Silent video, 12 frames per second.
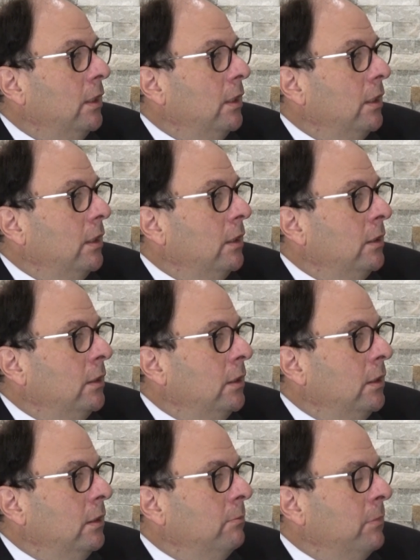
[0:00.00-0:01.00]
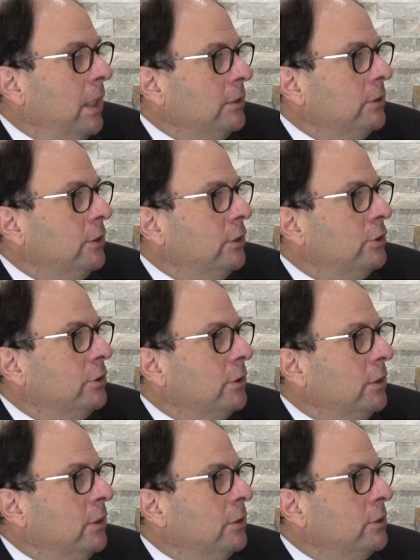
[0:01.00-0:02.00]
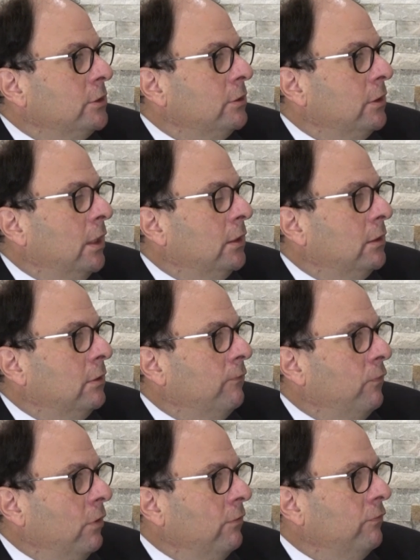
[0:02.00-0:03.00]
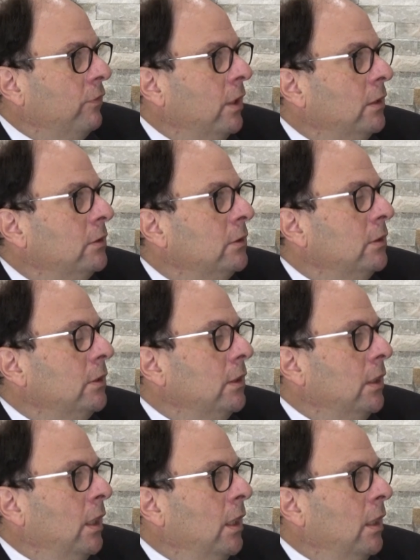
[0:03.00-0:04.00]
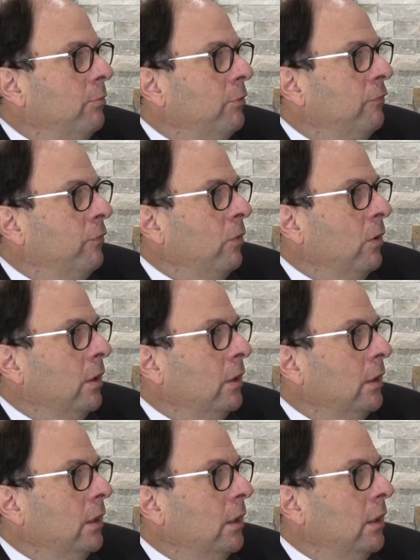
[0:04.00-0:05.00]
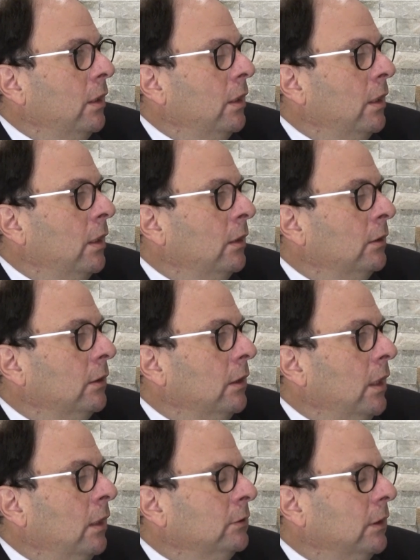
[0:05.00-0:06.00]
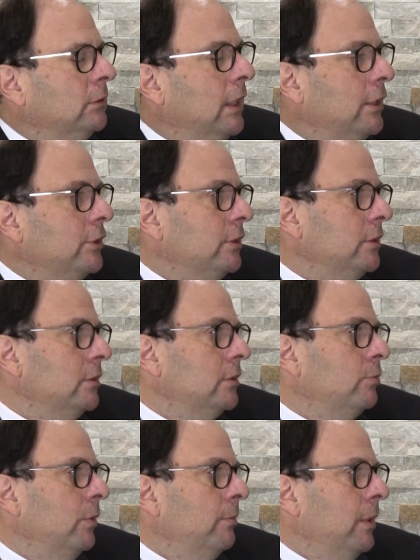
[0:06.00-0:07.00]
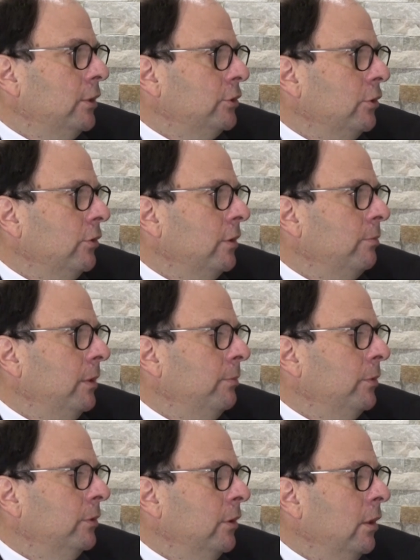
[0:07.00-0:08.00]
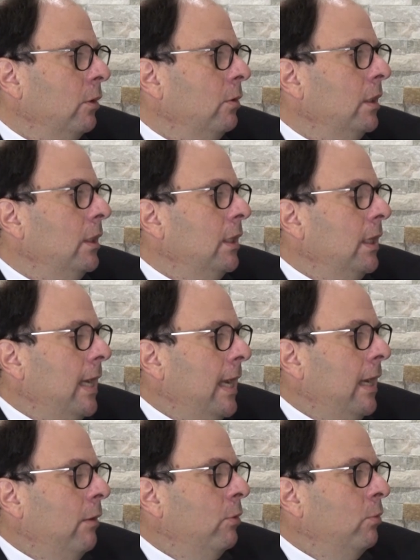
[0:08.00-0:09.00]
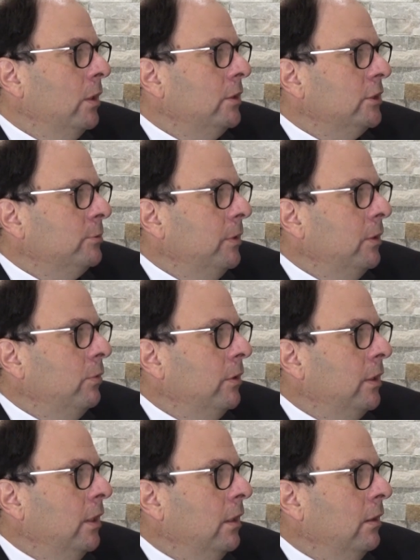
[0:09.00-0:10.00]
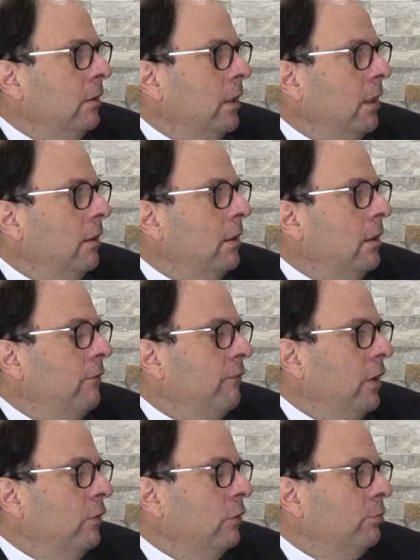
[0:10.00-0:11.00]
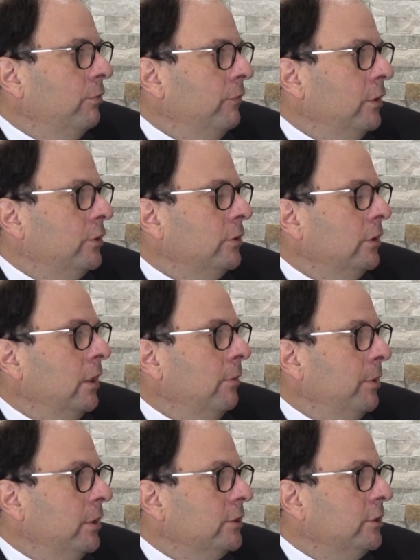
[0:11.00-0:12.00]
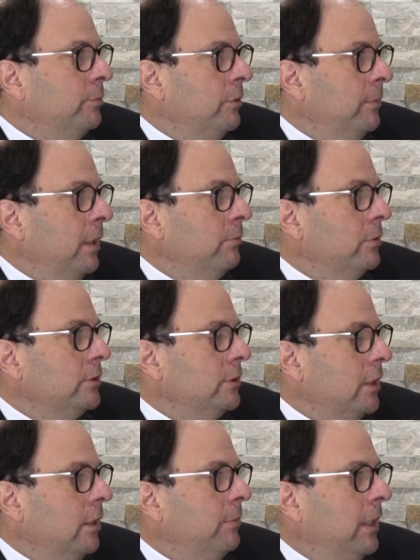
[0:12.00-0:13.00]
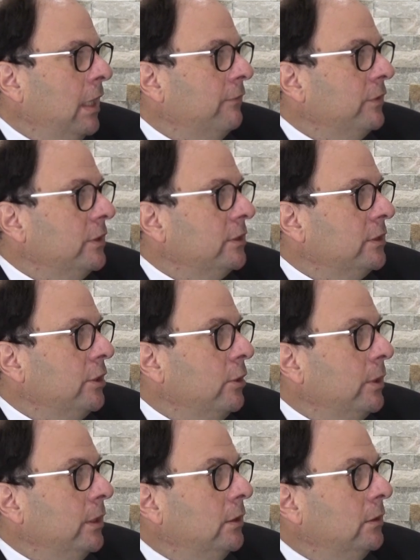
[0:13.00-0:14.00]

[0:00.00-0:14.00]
the message is at the forefront before elections. We make sure that people know how and what to speak with their federal, provincial, now municipal members, and keep the advocacy going.